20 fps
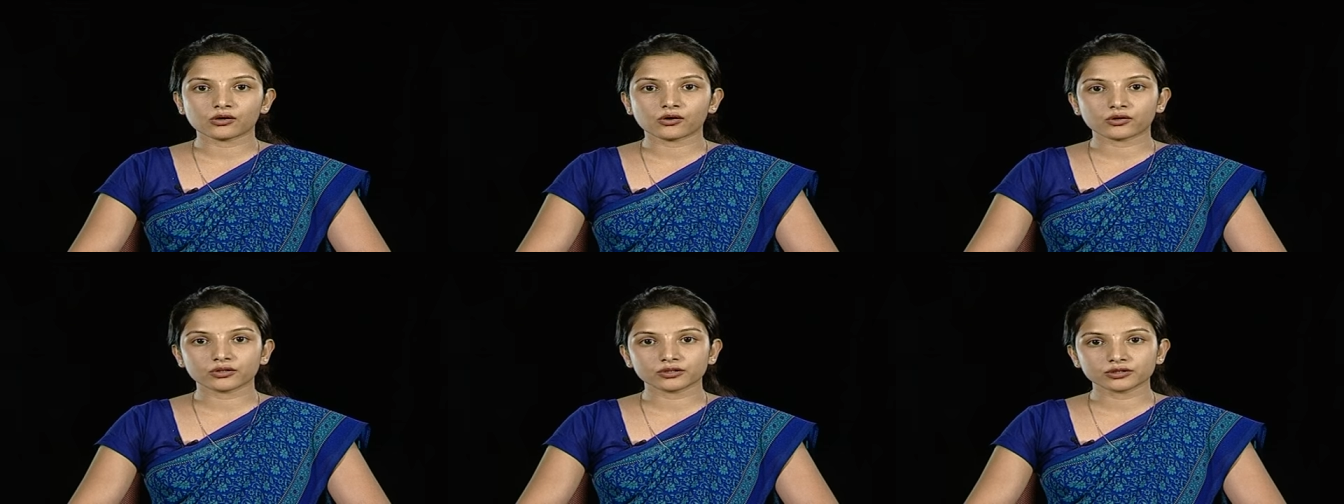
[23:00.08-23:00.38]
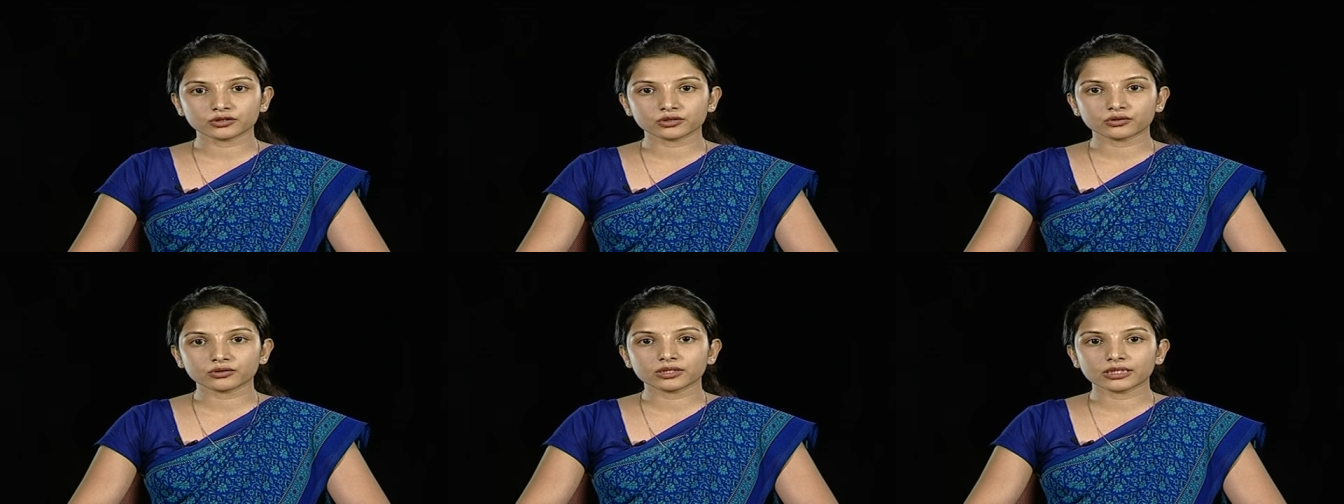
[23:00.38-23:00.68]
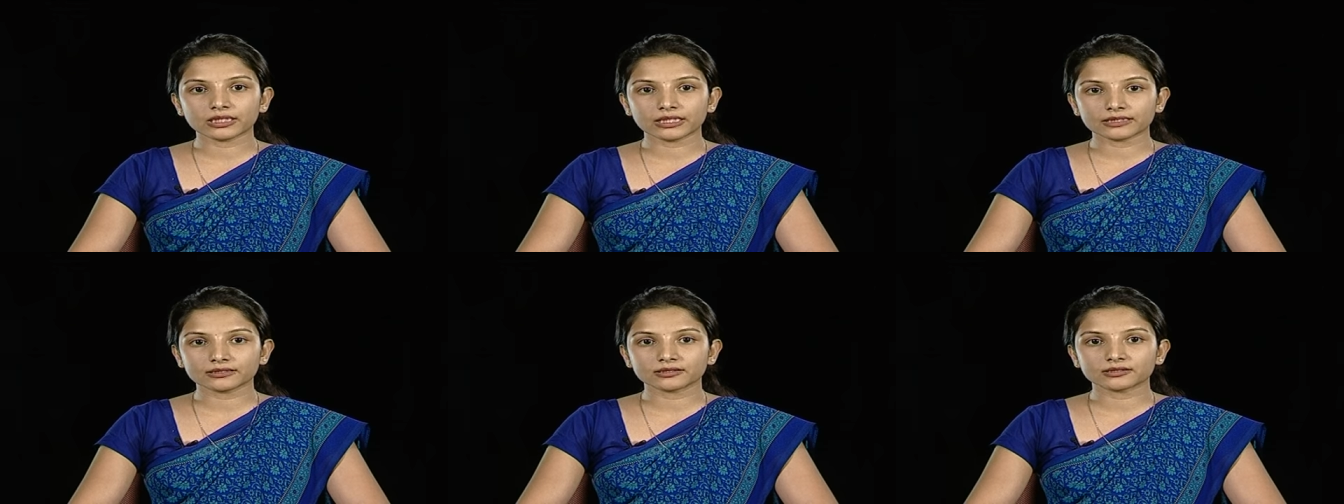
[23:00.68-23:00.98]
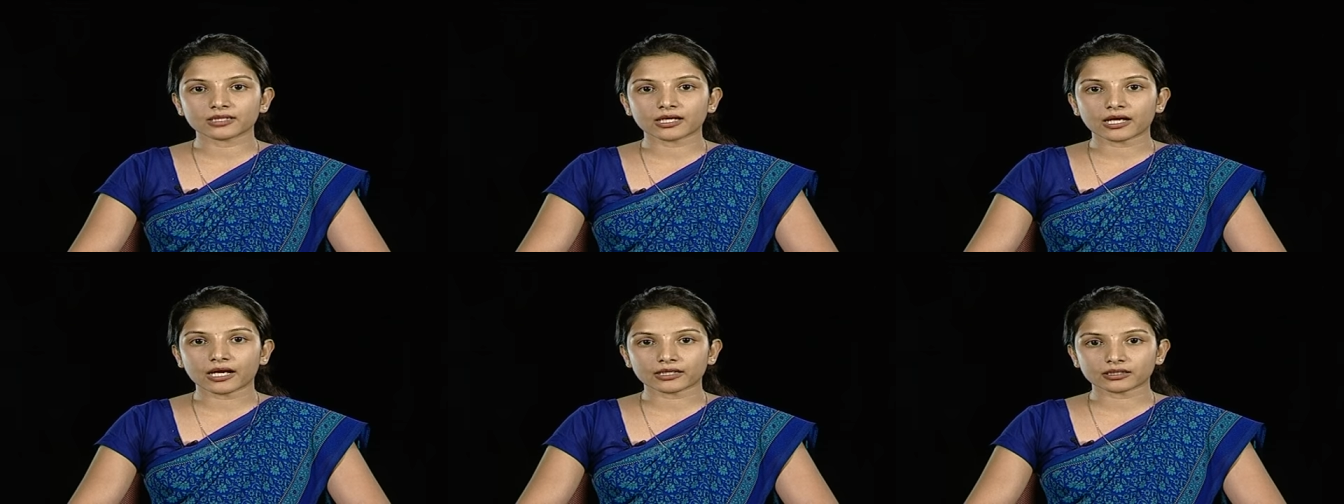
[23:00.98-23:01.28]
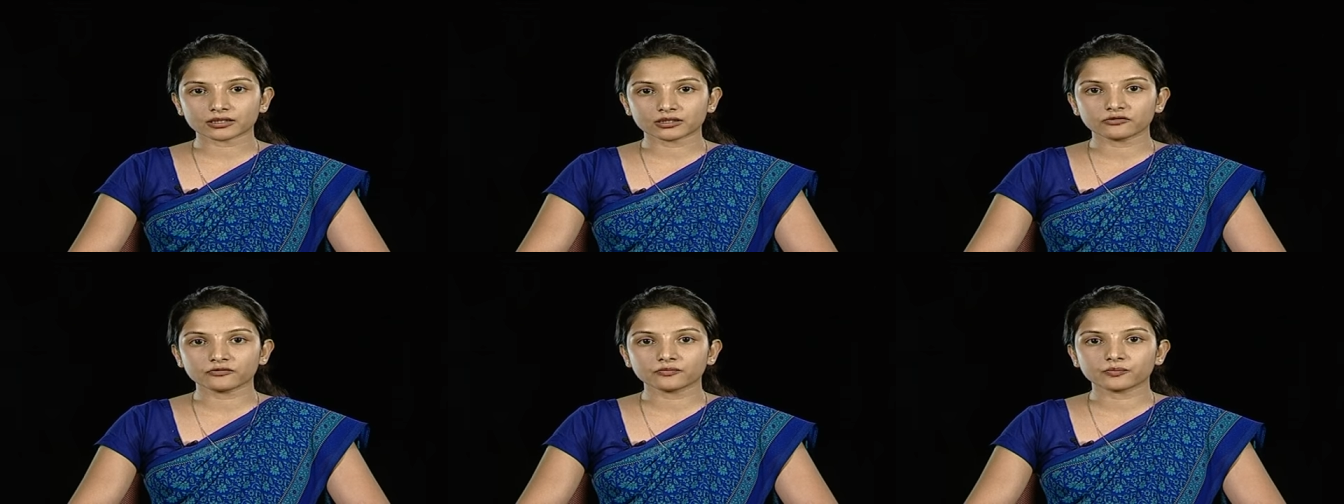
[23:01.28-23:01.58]
also needs
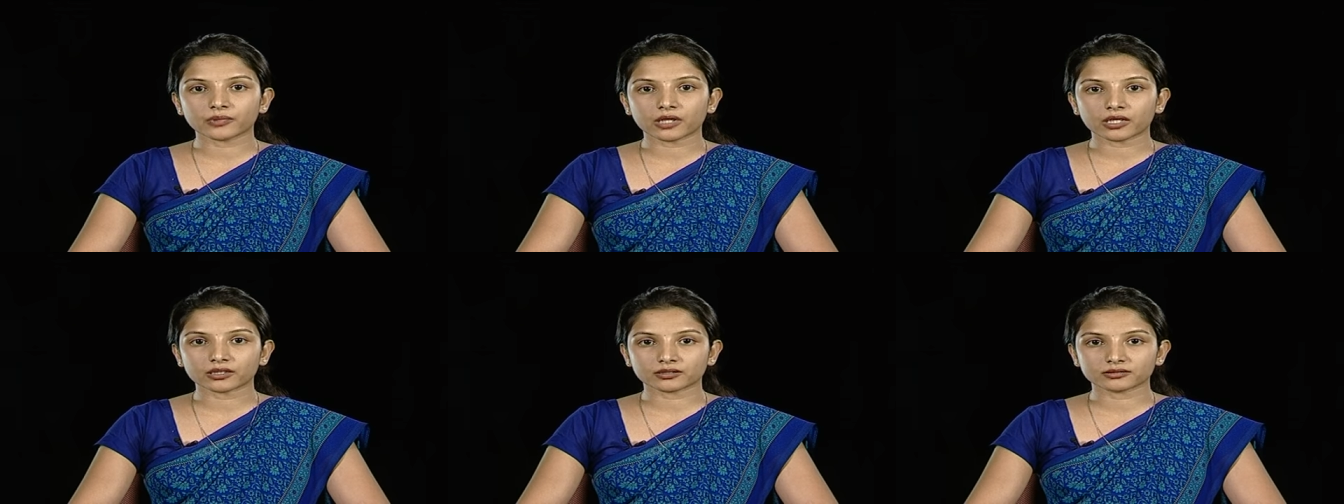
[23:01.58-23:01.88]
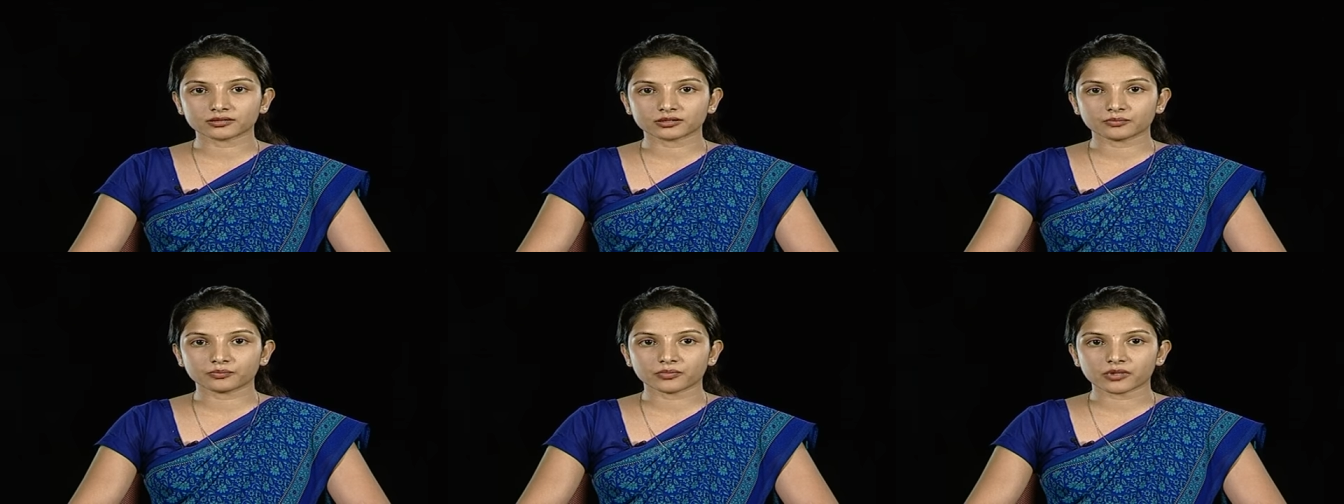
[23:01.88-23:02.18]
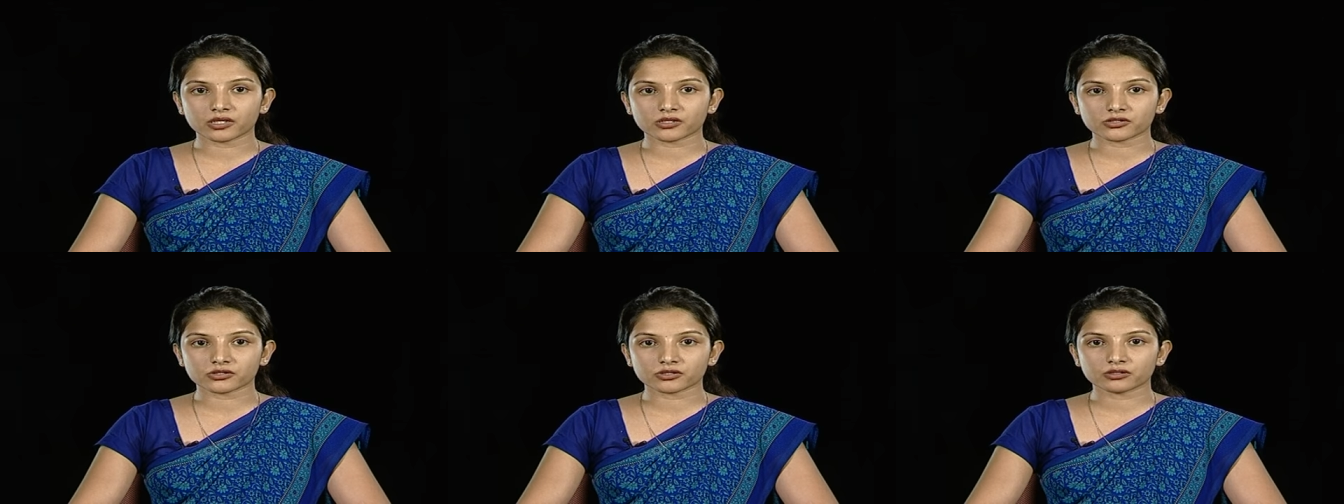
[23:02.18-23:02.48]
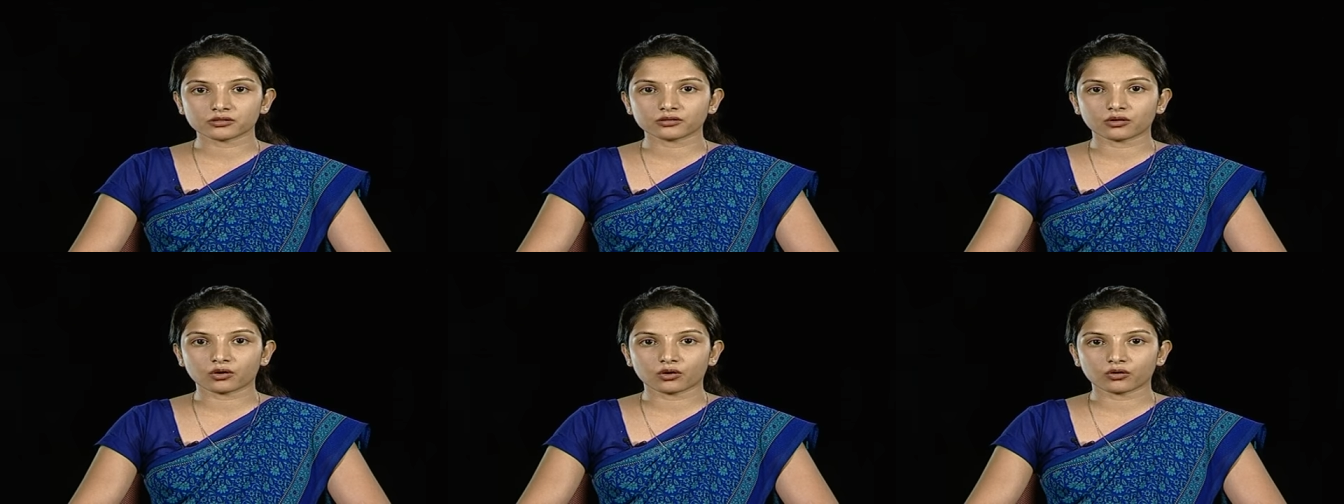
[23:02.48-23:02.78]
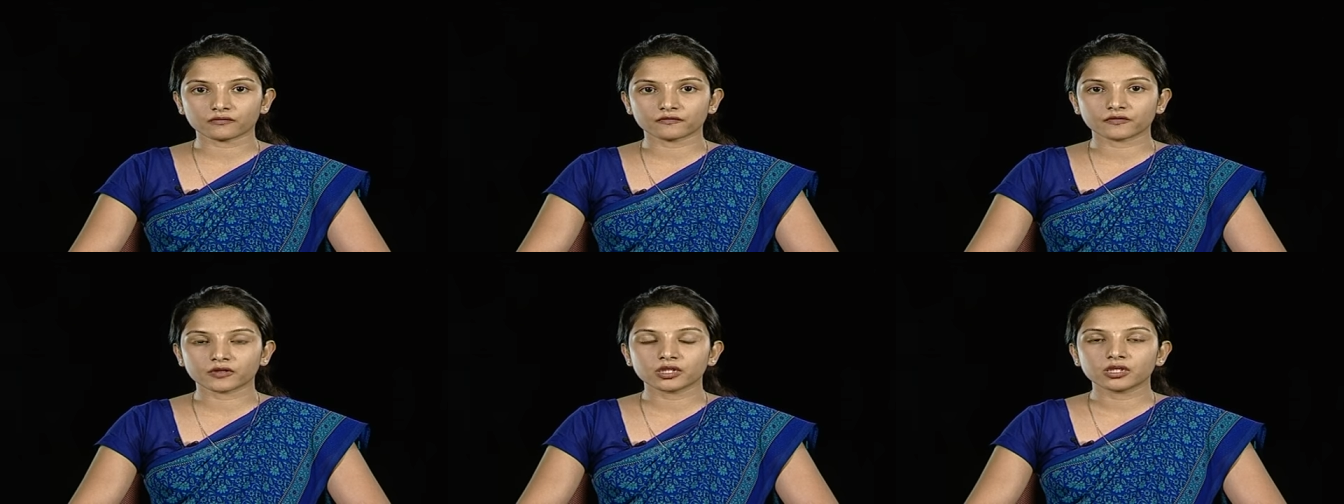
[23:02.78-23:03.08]
active participation
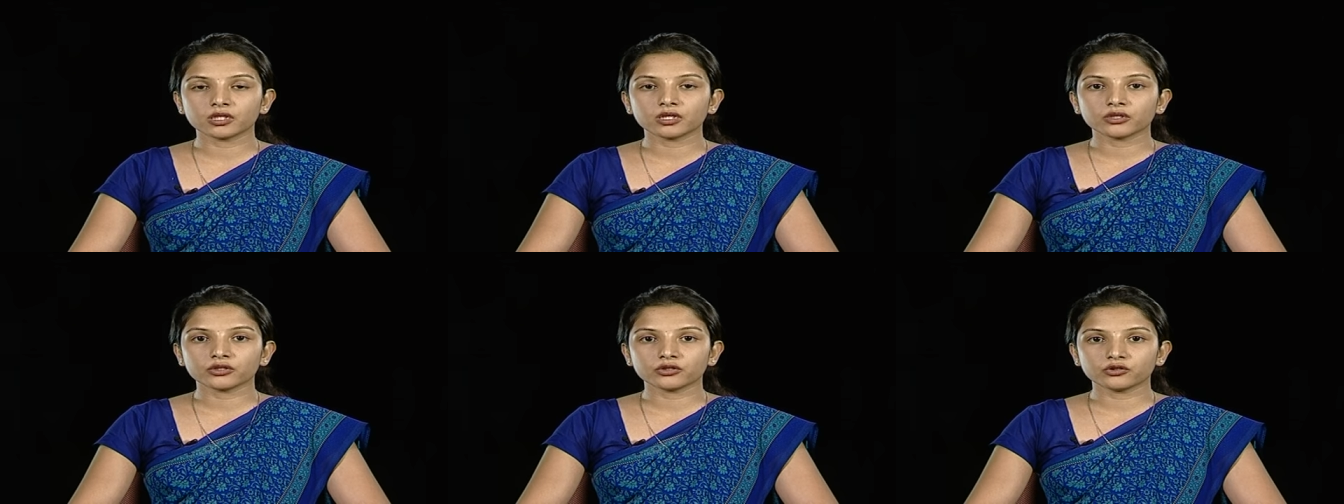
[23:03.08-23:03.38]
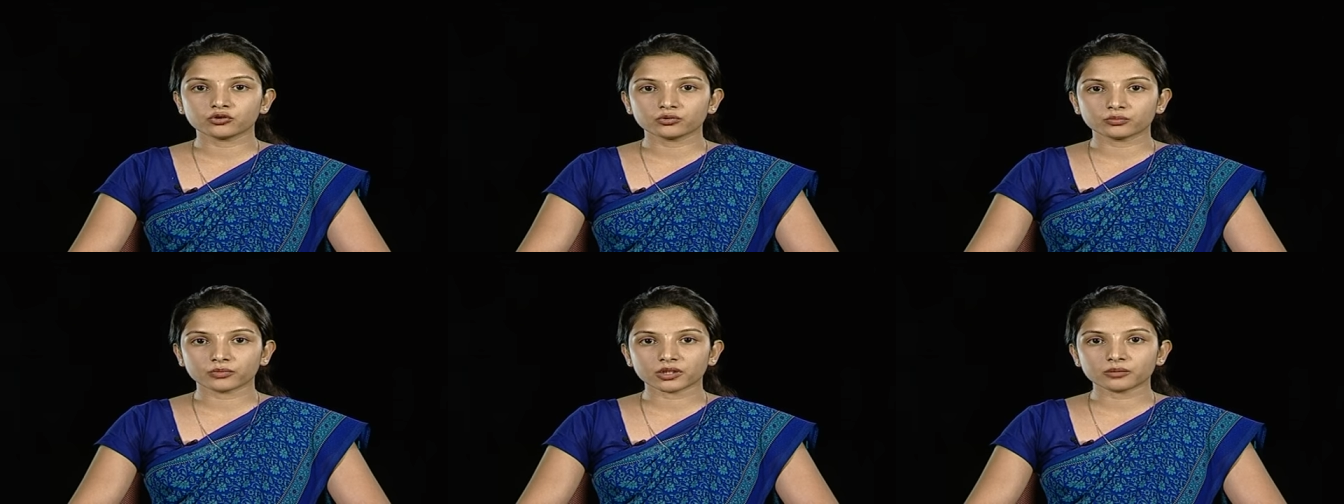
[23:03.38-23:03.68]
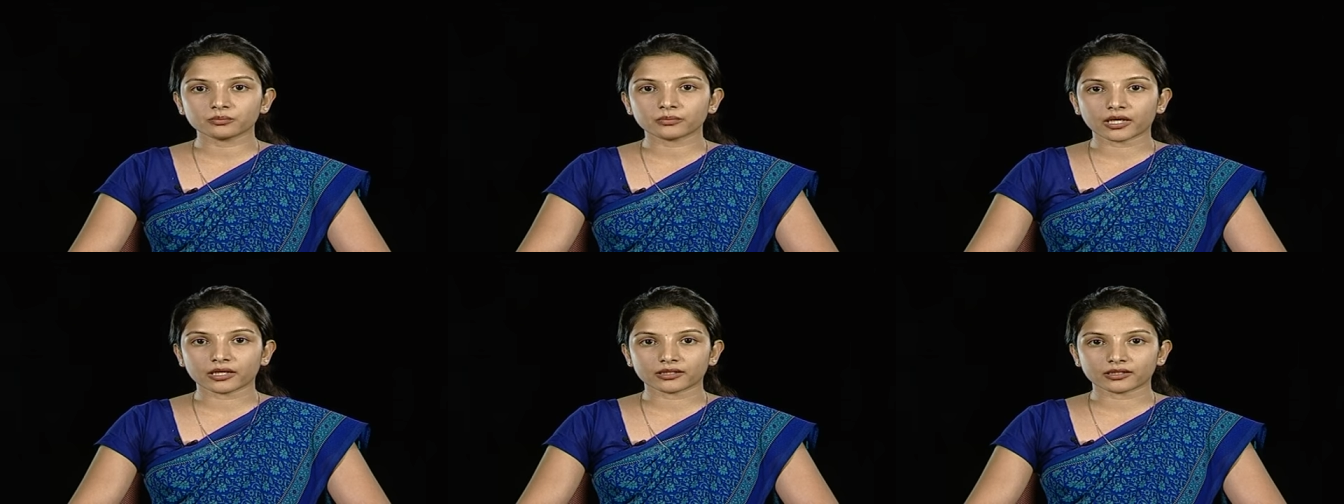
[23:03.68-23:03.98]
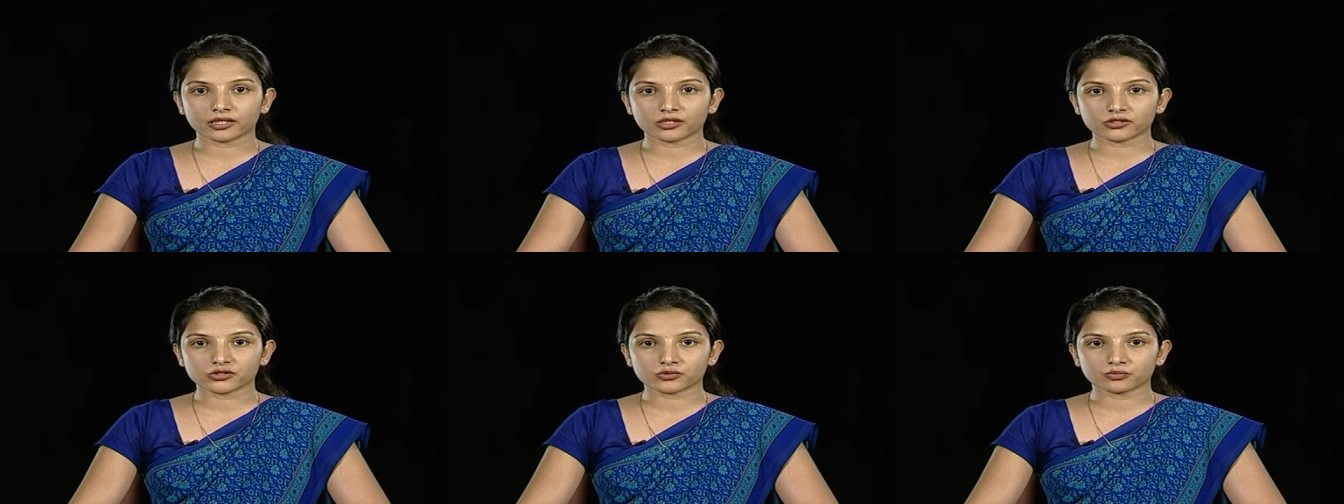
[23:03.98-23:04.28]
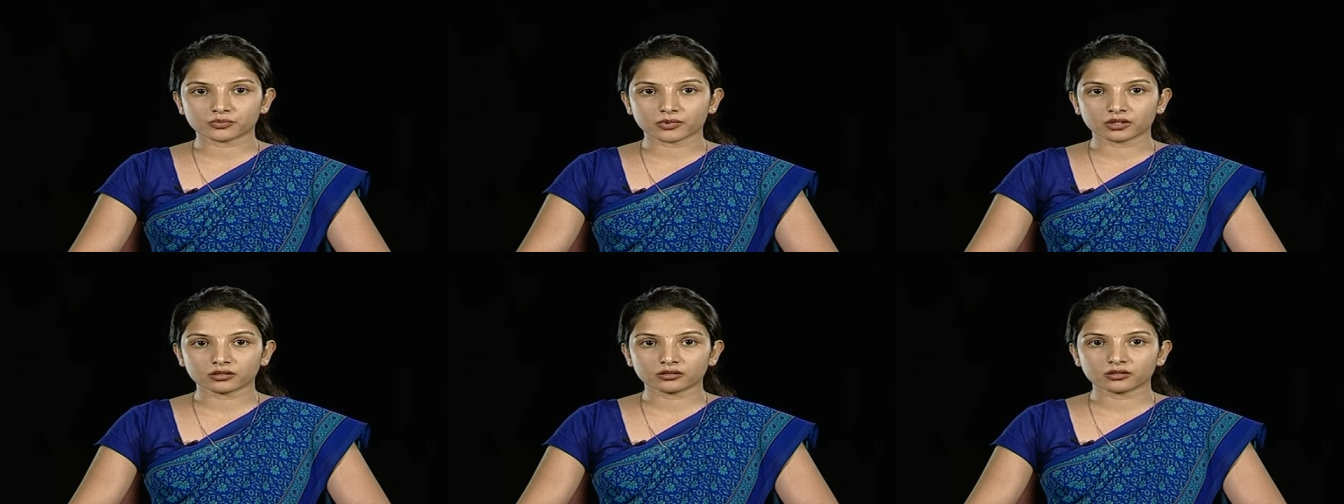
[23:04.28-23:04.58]
of human
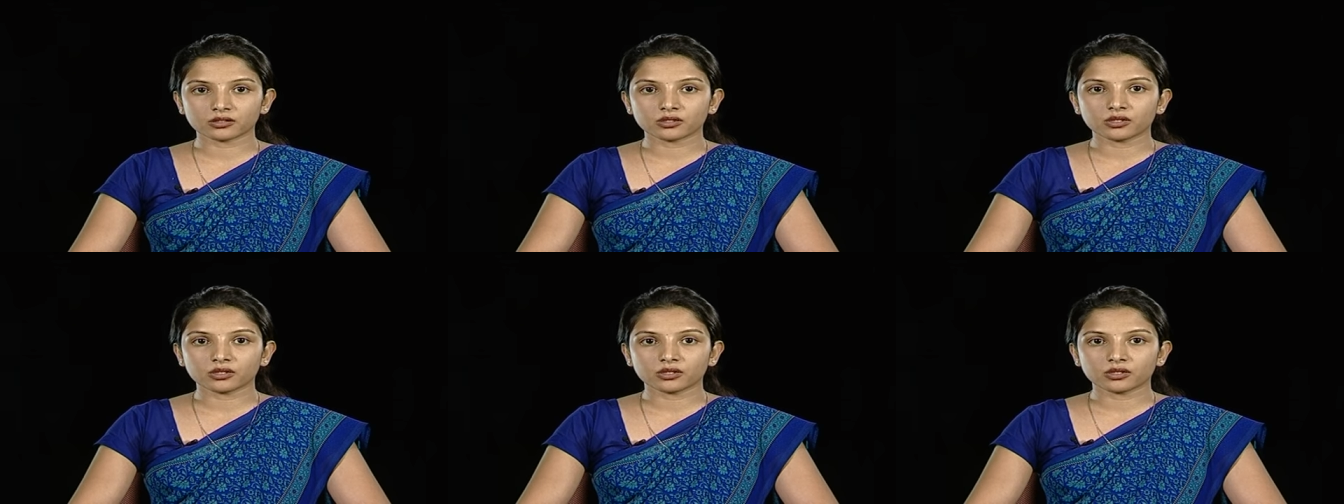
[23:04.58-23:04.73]
management